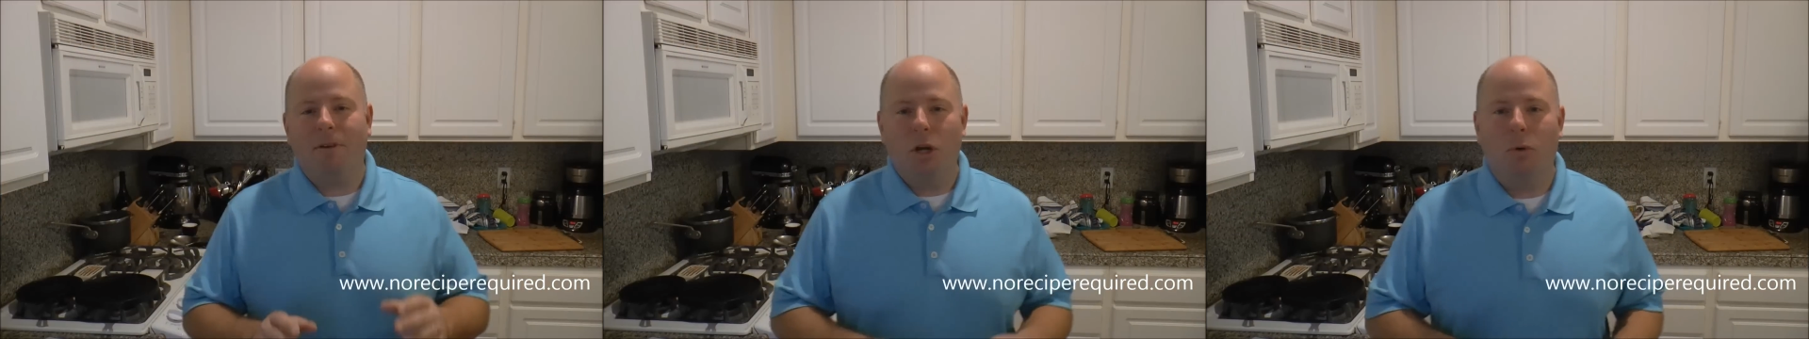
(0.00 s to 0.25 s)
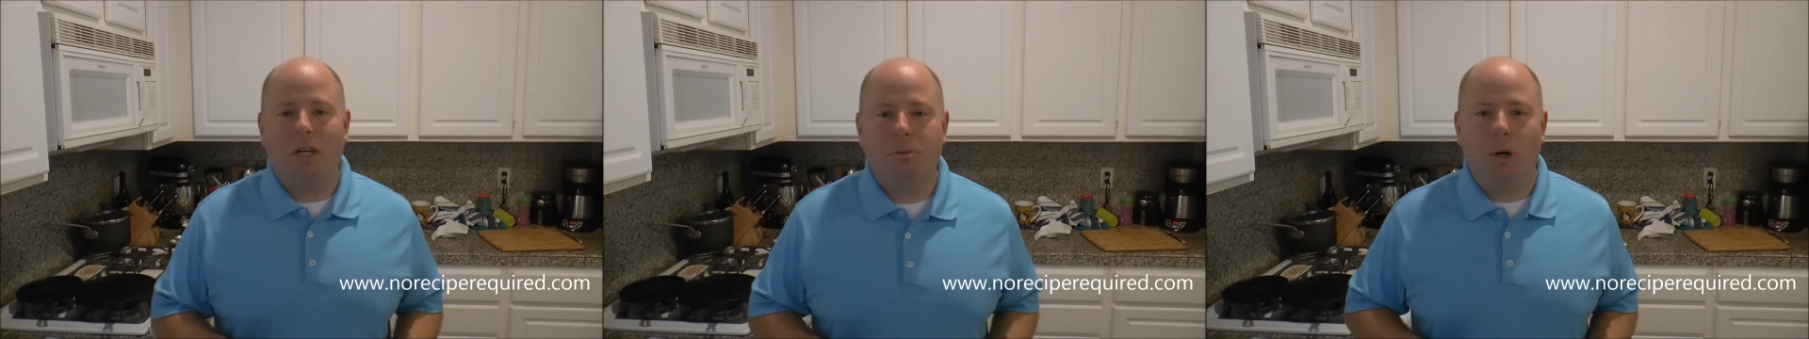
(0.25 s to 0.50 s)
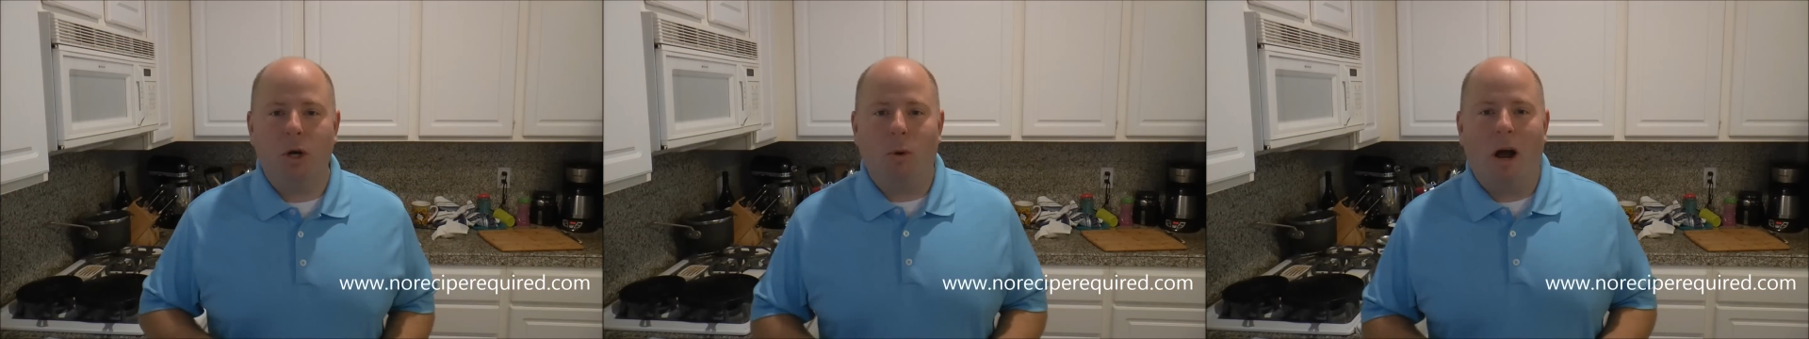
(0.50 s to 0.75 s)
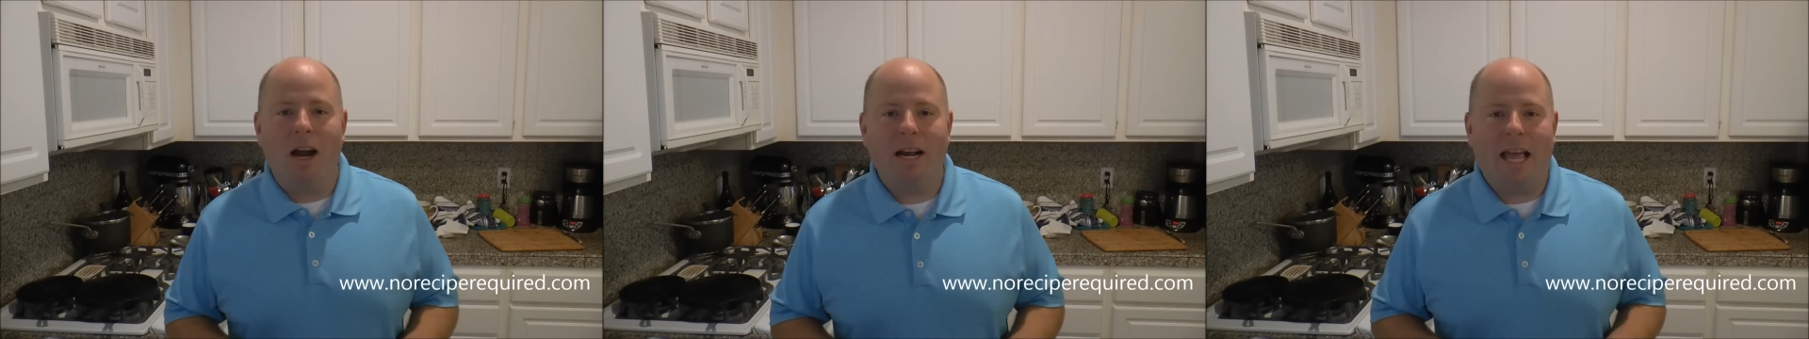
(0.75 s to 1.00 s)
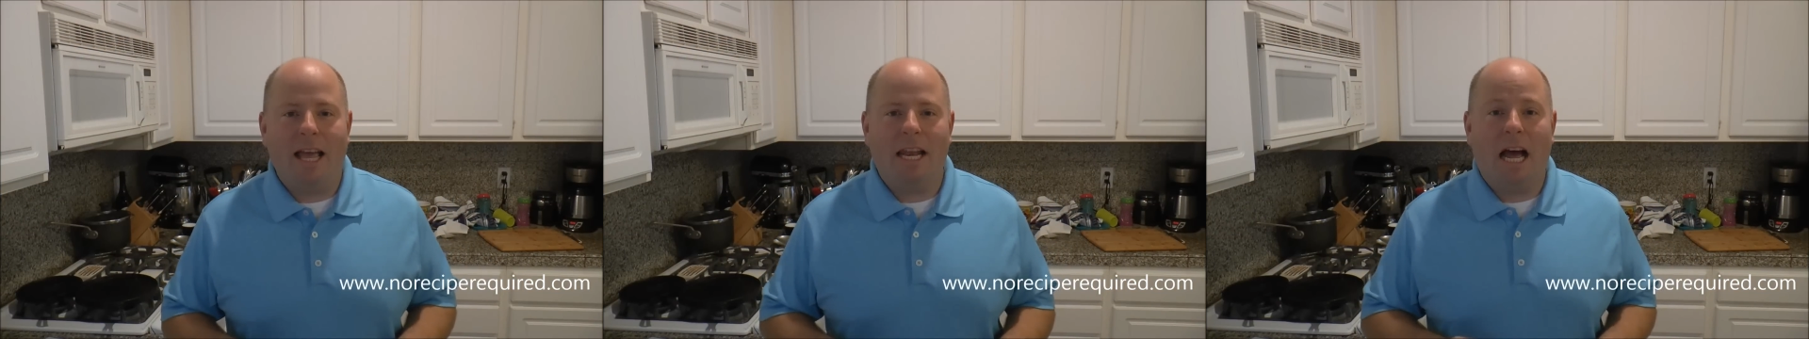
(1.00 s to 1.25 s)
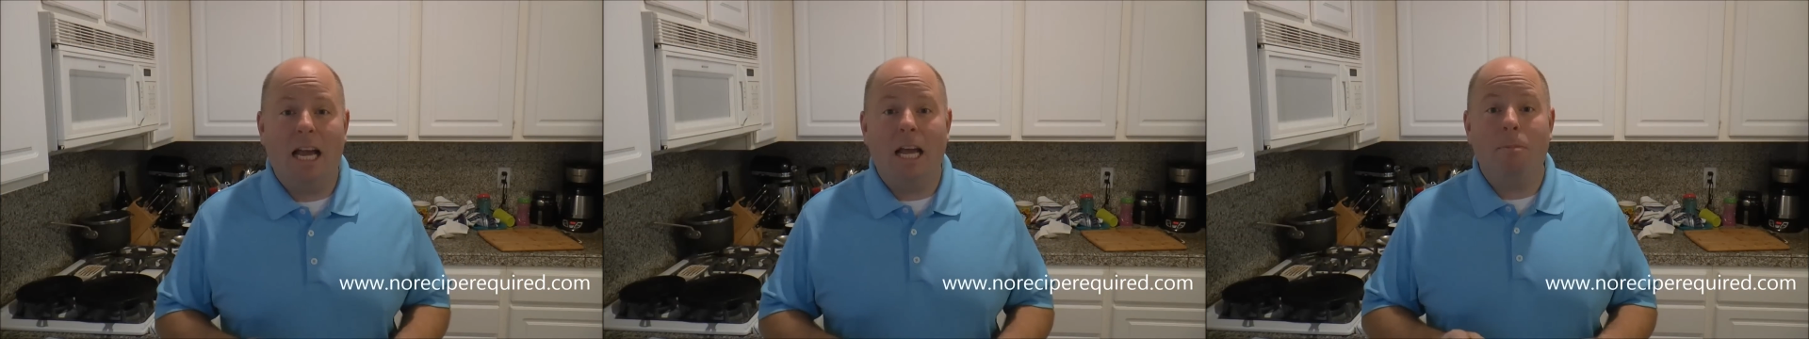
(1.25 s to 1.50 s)
of have a number required, and
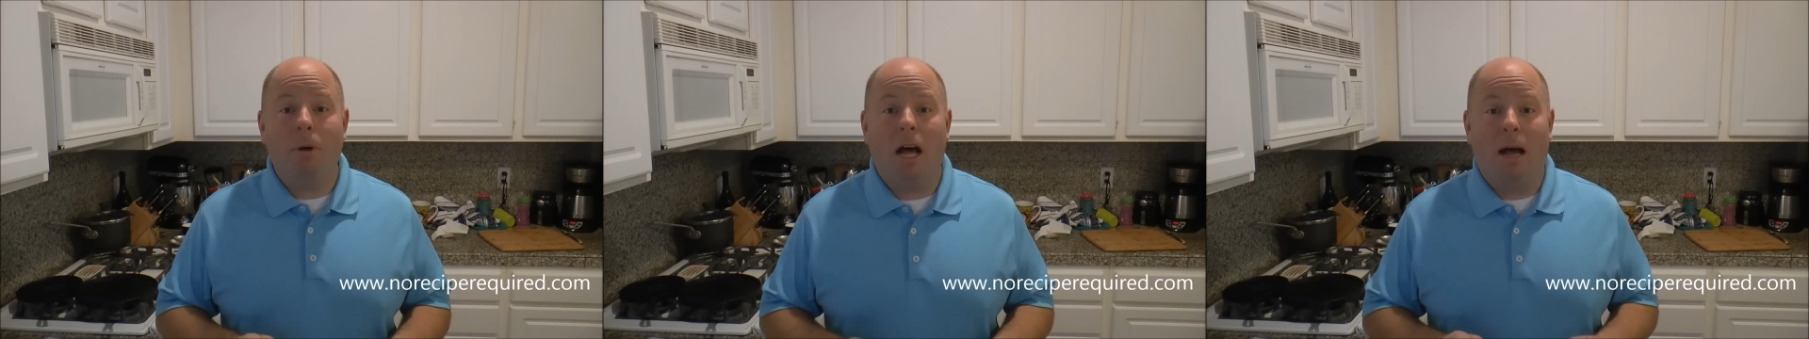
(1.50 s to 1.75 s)
I am uh,